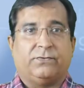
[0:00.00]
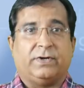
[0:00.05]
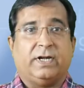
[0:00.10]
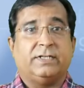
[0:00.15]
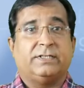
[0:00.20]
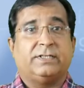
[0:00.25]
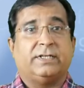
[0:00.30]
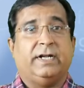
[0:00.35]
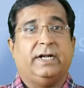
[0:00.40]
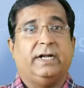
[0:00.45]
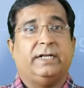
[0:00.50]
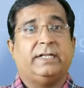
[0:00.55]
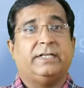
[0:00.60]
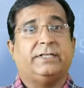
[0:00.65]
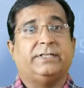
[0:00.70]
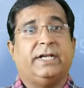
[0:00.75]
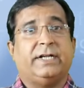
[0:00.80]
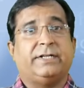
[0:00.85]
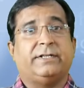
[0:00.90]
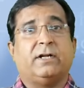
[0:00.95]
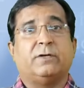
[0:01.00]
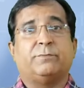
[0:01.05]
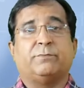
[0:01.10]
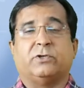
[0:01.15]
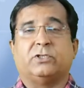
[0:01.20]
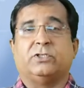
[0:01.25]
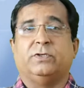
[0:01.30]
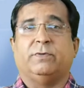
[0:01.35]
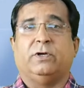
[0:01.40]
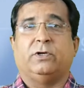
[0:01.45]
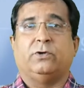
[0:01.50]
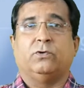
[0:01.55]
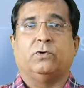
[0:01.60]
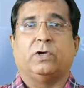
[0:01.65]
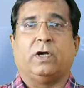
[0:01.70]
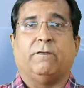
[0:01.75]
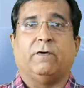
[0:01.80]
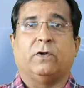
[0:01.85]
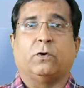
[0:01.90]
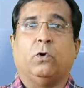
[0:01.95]
Friends, it is yet not possible to
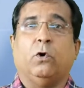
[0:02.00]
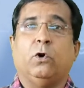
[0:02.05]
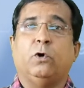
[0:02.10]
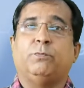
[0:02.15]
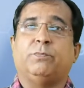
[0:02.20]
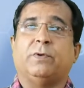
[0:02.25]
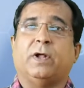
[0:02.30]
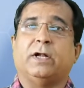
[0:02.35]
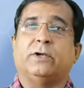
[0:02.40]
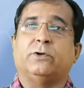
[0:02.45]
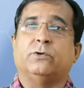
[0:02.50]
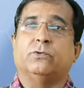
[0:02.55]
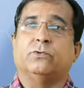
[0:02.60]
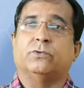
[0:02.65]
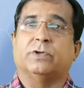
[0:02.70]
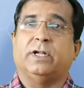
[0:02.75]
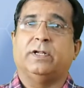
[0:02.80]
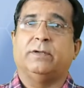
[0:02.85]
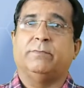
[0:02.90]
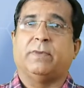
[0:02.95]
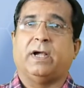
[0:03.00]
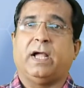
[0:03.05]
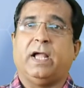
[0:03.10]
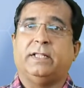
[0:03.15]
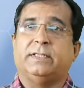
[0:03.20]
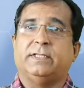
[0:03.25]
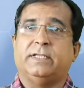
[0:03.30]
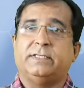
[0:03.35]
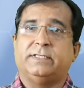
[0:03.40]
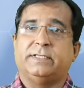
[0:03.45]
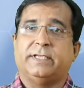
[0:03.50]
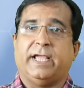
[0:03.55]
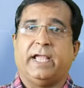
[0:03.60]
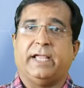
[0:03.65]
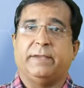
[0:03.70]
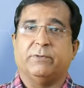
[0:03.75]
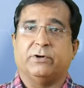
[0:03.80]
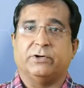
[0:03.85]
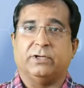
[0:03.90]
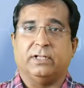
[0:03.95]
cover whole plant to run by this
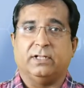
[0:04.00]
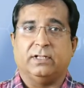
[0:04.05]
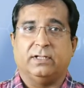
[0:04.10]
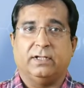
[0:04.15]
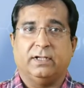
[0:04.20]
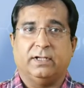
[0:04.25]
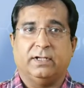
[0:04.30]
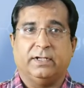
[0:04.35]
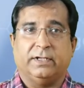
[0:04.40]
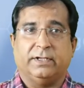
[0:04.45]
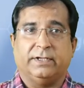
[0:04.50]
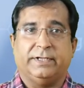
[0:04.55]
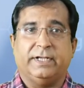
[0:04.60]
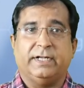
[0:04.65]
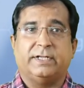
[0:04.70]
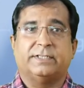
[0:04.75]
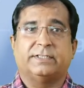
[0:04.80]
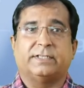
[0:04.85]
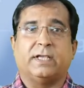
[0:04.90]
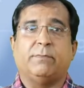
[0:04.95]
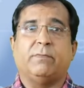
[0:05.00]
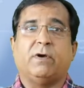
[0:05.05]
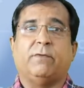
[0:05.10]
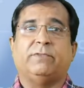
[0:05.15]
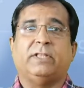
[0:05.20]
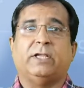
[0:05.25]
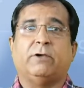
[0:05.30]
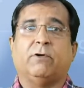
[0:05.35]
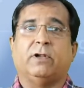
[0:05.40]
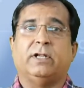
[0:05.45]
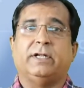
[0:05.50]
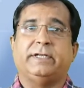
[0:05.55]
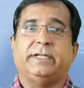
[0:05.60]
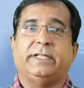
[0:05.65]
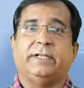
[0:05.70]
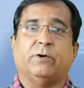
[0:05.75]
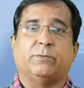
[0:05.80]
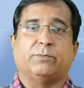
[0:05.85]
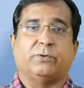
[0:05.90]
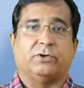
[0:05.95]
AI model. Yet some of the
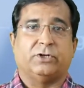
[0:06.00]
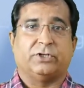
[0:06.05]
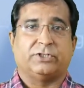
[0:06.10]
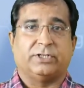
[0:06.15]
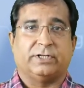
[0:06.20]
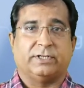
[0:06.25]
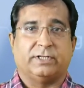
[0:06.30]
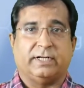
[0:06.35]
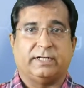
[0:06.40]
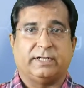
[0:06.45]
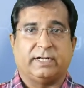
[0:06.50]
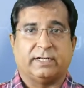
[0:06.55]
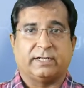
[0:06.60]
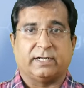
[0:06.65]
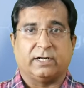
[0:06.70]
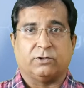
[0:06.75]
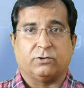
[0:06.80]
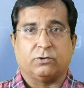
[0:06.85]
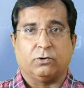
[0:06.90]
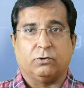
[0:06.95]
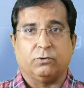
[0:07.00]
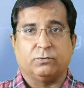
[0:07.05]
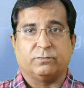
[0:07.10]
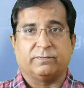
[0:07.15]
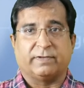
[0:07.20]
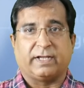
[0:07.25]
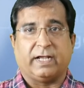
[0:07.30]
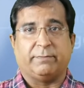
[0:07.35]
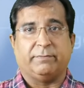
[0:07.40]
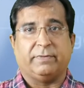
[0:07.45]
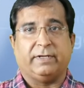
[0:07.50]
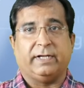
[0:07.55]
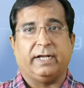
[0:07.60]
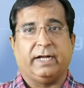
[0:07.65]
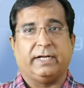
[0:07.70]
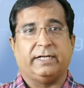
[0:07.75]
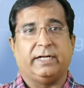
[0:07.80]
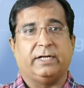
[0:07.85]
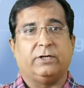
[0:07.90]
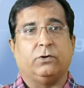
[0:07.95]
quality or production related control loops can be
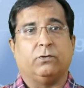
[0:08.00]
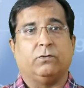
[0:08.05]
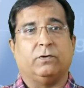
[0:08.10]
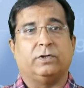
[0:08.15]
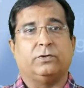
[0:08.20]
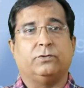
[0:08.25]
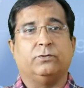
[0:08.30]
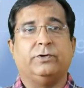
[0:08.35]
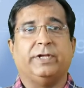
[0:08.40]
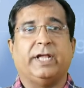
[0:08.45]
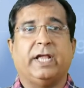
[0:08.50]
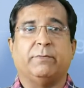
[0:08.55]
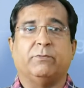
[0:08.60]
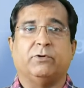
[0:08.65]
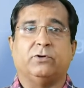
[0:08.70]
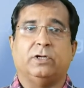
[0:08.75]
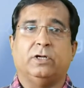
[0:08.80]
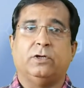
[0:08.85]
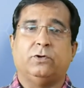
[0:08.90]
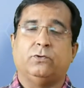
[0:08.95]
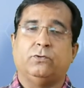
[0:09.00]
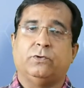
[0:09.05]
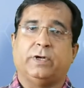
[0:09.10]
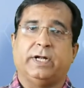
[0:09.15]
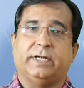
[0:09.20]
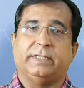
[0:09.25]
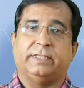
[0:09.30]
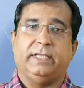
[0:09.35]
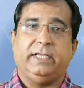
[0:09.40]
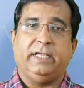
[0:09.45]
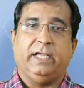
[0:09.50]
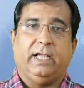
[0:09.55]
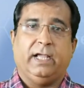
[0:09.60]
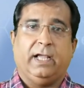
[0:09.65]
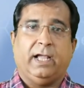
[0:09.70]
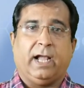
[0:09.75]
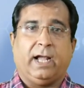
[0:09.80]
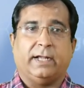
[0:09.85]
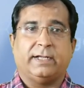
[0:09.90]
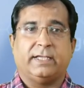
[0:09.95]
handed over to AI model to get the
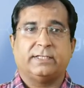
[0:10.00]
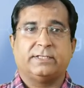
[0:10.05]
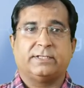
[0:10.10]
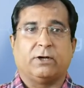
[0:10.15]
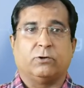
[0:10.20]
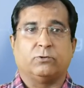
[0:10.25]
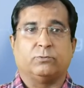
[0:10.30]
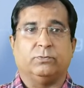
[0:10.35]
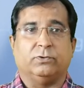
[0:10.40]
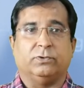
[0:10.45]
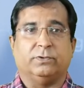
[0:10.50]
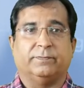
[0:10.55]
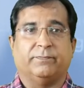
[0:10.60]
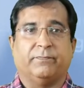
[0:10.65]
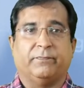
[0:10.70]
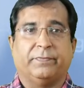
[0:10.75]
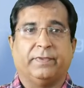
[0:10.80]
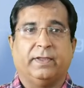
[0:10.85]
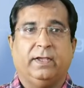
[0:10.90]
enhanced output.